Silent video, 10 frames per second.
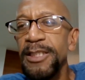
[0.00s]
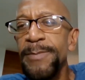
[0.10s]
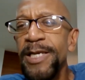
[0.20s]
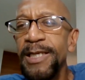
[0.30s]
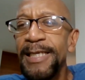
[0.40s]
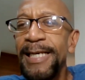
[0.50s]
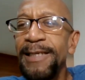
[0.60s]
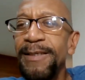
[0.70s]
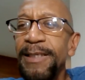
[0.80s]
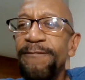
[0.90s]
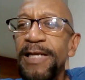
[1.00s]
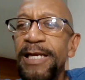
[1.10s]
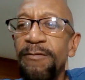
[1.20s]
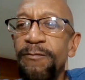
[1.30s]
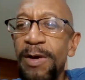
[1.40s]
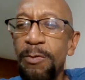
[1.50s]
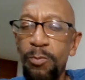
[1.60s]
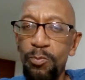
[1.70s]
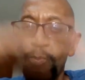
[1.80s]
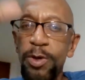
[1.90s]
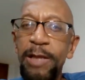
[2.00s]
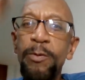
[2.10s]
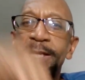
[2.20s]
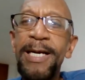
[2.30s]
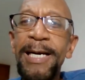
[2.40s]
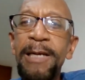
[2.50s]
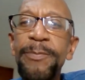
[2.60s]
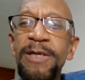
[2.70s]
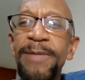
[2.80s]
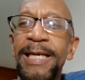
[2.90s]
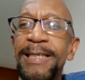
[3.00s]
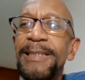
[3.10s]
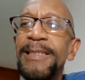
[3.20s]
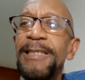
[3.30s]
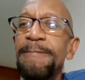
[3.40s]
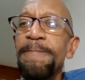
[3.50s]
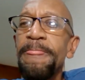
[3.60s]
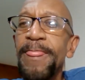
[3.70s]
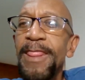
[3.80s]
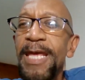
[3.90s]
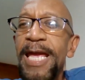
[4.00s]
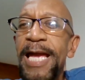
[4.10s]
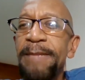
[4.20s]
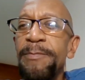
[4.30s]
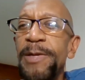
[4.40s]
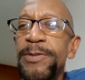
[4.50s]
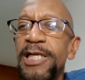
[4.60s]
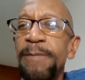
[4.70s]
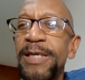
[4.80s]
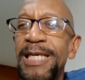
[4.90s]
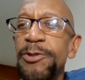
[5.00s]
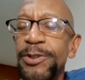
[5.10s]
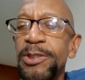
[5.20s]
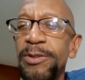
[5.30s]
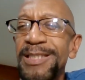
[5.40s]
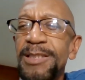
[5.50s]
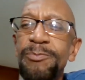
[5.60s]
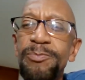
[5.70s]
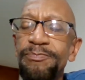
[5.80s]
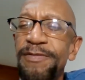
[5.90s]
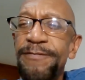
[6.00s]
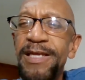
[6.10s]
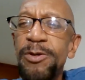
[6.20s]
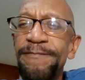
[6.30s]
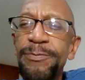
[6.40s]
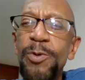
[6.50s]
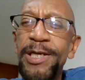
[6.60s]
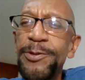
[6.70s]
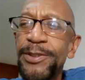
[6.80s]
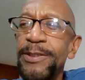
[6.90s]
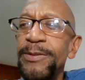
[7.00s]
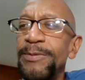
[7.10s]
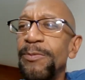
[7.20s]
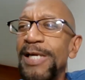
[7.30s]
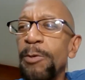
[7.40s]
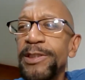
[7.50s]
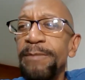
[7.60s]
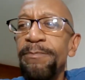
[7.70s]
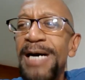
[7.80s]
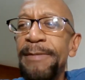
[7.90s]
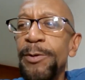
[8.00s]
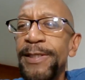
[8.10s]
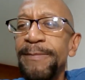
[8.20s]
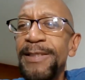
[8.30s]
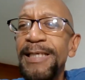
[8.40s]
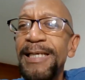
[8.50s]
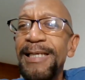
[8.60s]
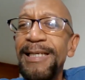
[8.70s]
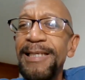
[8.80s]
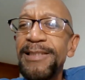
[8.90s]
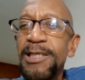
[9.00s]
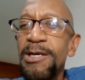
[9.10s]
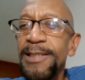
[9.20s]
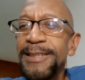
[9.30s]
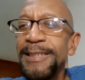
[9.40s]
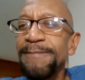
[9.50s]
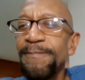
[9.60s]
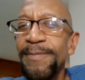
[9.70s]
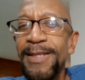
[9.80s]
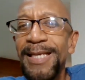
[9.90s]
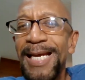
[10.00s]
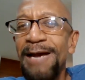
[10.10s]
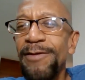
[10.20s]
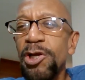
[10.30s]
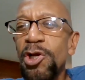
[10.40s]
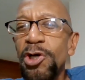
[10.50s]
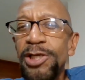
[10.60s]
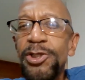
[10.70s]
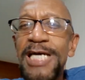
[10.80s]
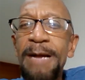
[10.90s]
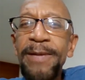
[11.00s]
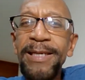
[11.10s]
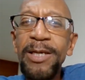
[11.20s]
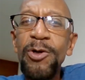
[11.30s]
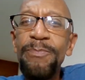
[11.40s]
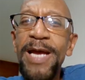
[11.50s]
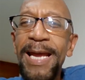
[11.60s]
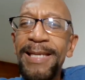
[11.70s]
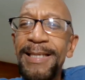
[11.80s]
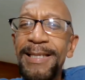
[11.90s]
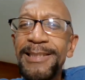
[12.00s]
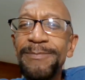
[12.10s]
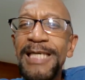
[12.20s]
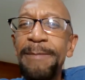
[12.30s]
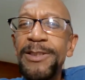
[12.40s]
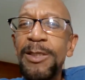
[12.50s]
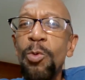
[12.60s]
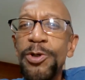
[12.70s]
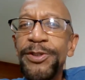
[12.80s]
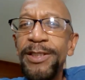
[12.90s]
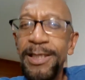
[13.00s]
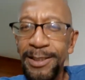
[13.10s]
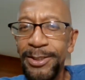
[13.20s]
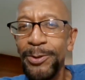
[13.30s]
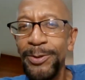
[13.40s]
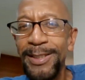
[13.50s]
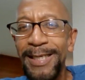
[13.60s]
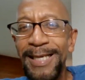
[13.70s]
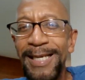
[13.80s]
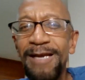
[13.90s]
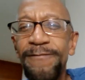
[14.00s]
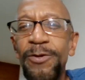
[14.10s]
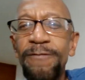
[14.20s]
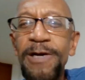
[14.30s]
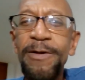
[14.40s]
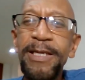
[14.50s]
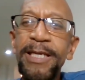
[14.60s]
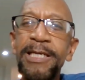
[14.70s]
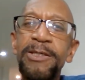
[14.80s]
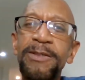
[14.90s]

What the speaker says: Jamaican guy, and really, really high up in the bank. And I remember him telling me years ago, 15 or 20 years ago, when I worked in Miami with him. He said, Carlton, having a good job and getting a good pay sometimes is the worst thing you can do if you're a very,